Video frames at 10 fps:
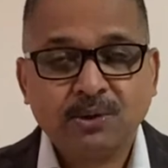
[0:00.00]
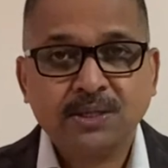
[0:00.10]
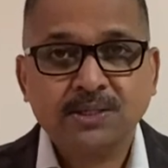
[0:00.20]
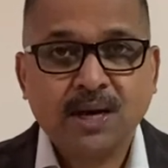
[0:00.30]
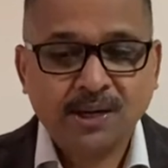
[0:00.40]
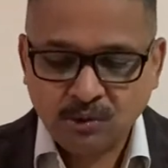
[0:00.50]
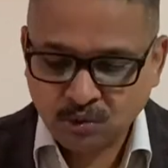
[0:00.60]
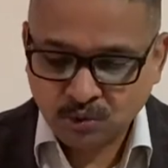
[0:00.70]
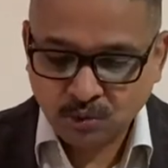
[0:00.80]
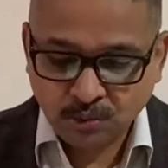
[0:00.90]
you can say I
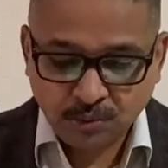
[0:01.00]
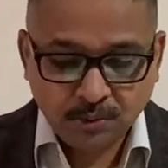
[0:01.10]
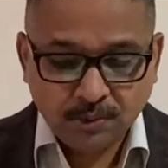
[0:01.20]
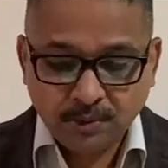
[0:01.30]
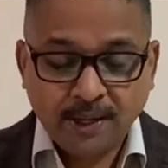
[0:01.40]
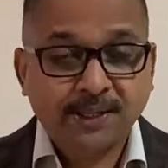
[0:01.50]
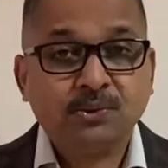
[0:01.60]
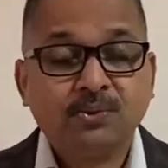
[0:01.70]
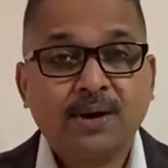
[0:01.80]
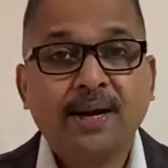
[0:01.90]
used to like
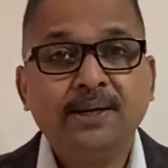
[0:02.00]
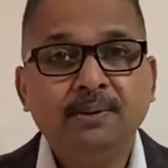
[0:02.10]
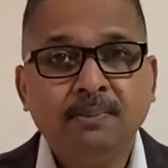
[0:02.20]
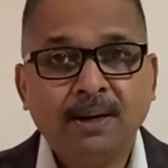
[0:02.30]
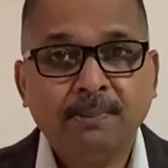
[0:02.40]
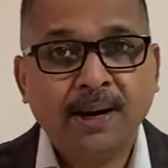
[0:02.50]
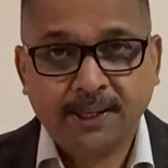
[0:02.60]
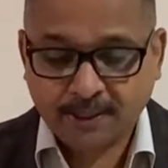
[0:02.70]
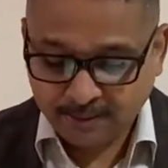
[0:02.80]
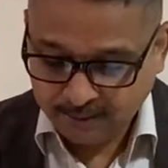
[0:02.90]
to ride my
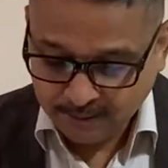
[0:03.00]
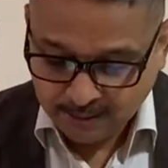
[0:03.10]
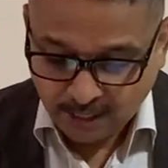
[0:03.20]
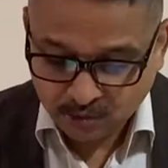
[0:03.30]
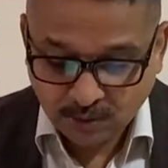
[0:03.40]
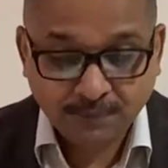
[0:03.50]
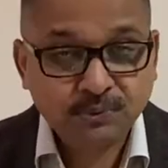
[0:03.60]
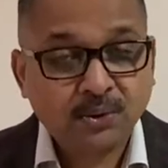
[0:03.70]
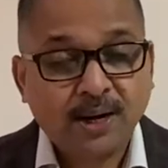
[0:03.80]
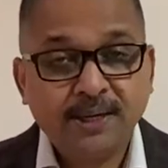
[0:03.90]
bike. I used to love
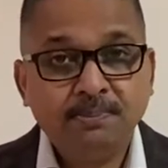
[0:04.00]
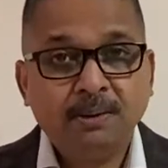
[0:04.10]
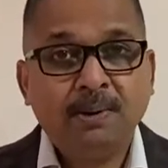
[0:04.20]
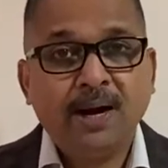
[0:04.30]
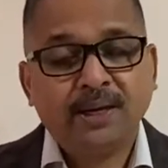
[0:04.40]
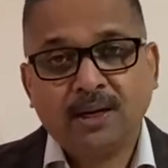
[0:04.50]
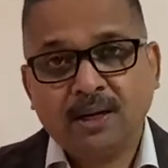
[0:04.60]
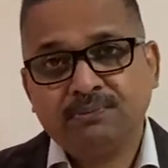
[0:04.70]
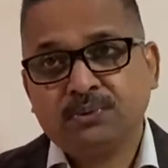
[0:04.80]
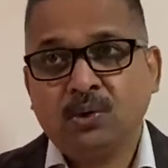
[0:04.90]
to ride my bike and
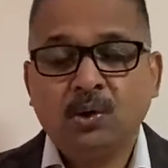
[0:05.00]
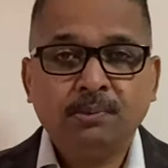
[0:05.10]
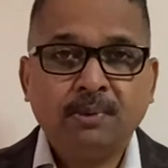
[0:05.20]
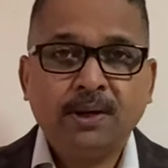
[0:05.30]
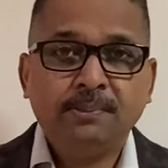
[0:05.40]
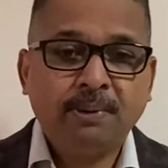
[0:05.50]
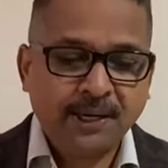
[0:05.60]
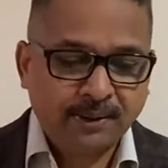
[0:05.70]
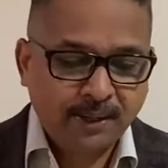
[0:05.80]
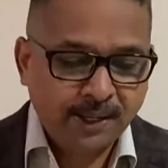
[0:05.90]
love to go on my
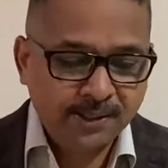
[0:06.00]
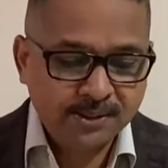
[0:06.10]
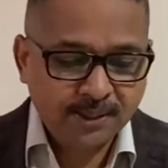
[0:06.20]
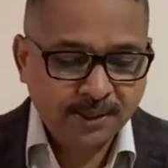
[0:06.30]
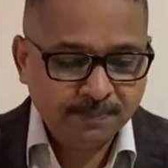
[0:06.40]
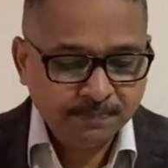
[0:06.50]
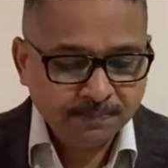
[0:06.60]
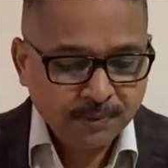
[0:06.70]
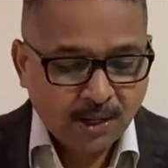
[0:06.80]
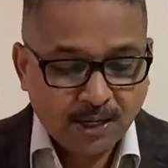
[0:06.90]
bike rides. And
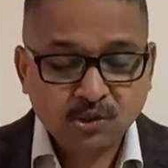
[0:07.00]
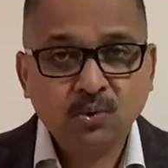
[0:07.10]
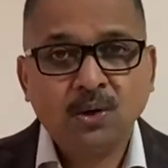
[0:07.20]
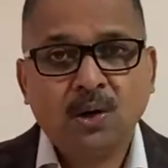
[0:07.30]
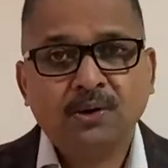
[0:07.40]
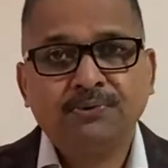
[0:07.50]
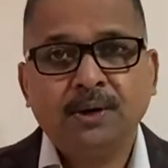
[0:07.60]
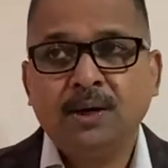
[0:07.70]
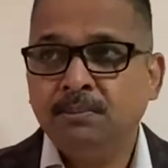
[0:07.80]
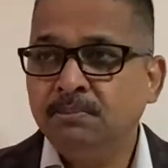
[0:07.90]
I used to do a lot of
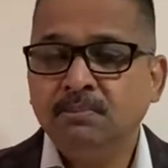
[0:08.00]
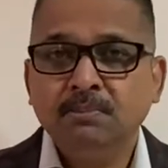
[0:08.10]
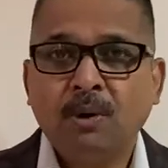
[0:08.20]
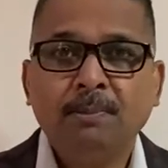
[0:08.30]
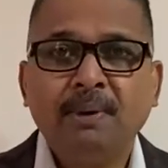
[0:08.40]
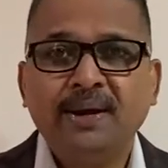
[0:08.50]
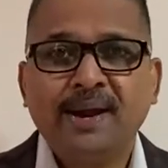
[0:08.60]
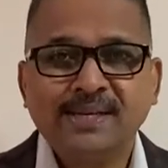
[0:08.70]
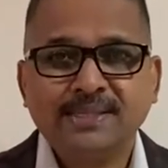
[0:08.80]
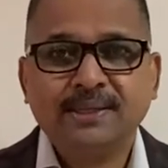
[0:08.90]
uh, Bombay
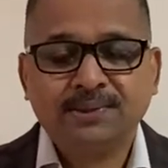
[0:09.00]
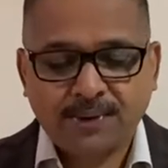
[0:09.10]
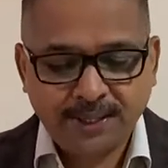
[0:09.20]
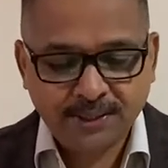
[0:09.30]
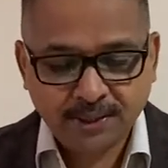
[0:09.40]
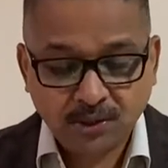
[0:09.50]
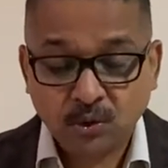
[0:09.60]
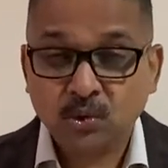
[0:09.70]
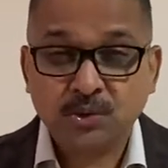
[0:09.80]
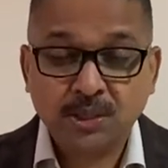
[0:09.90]
Nasik rides. And
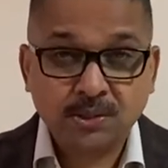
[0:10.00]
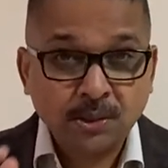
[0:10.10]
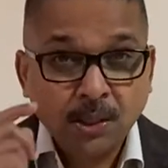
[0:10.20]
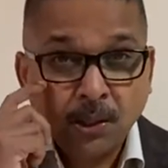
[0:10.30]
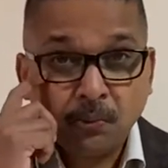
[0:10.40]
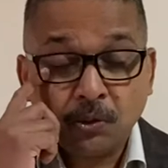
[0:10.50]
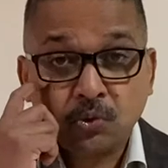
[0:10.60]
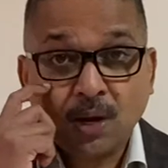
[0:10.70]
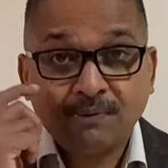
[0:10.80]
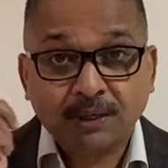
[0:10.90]
those days we used
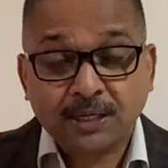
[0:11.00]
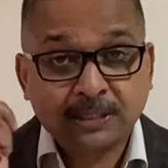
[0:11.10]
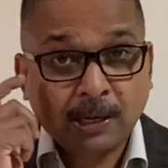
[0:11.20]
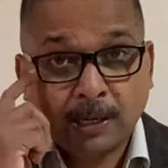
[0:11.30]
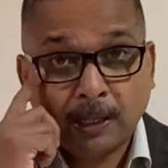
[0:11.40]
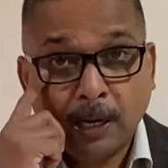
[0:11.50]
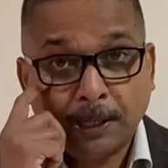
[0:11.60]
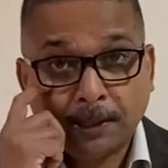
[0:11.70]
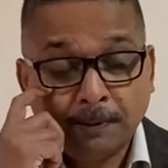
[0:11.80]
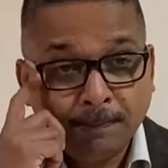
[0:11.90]
to have the Kasara Ghat.